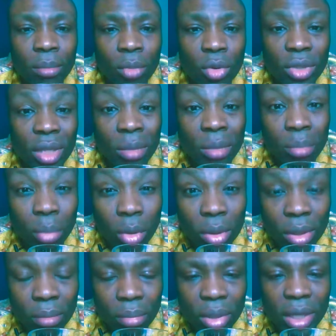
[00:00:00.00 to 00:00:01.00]
most
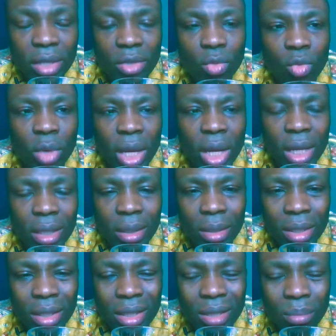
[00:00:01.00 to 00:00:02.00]
important place where
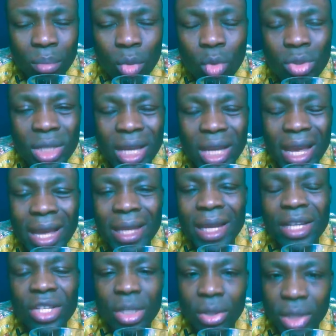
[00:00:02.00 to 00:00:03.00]
most
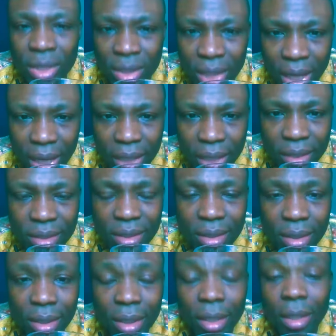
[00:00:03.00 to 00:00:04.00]
energy resides,
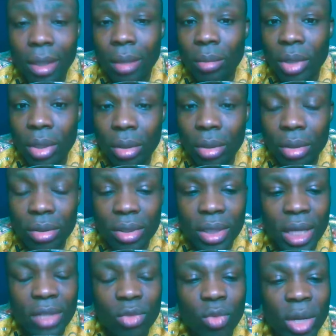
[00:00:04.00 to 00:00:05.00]
because
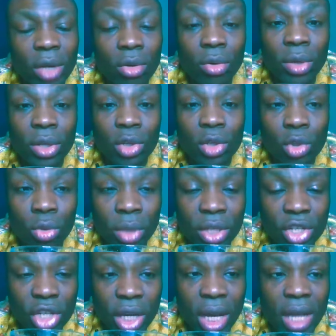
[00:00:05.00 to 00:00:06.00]
that's where you
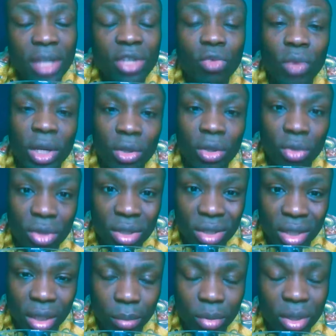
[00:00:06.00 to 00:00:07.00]
recharge when you
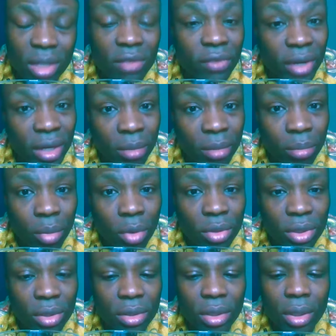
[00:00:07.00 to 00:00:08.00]
sleep. It's very
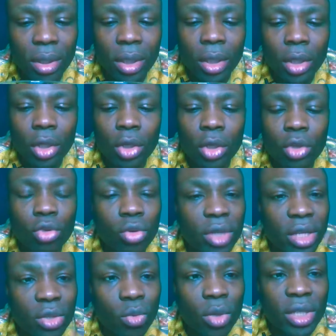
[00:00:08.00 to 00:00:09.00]
important. So
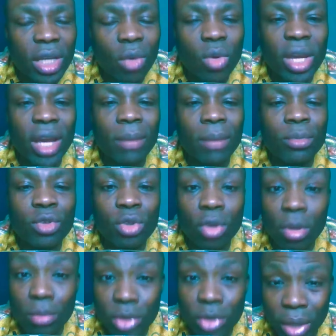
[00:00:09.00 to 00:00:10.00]
this water will
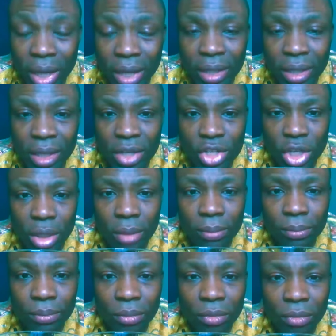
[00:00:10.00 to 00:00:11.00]
absorb your energy,
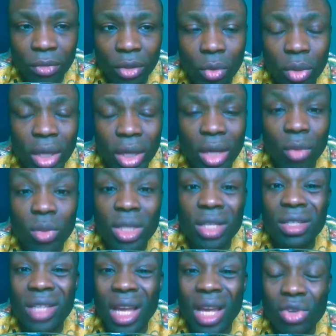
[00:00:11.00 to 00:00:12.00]
okay, which
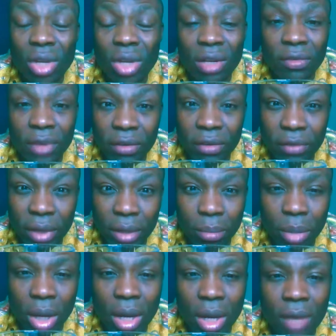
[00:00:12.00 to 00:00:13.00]
is actually very, very
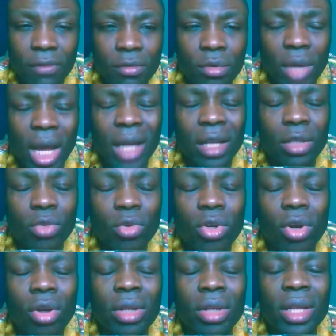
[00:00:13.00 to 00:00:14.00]
powerful, and it will
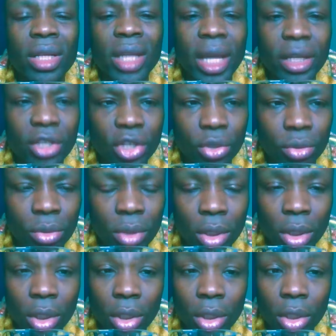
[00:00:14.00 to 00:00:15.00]
connect you
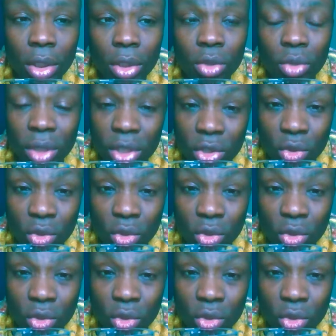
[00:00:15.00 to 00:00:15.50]
to the